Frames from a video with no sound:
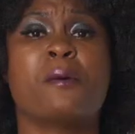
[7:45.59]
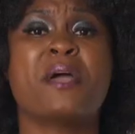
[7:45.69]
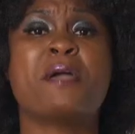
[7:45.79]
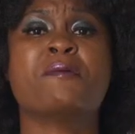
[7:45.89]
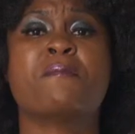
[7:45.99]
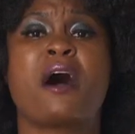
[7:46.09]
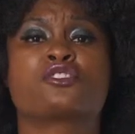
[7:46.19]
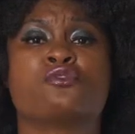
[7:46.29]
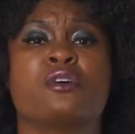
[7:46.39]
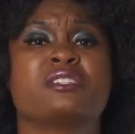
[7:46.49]
baby bok
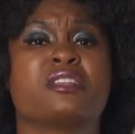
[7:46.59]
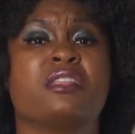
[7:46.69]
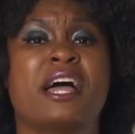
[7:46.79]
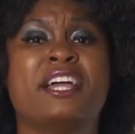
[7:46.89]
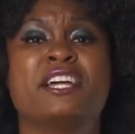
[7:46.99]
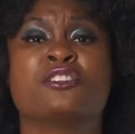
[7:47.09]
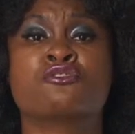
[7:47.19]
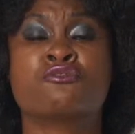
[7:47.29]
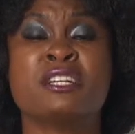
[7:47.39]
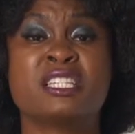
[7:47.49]
choy is light and
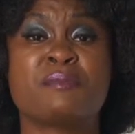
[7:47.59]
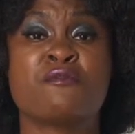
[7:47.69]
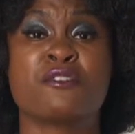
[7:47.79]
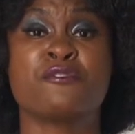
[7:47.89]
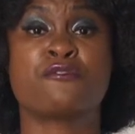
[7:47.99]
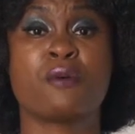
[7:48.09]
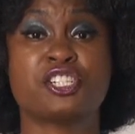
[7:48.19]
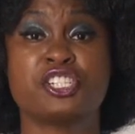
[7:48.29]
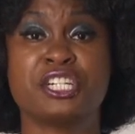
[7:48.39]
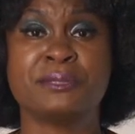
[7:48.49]
crisp and
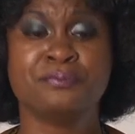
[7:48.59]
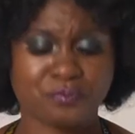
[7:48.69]
refreshing.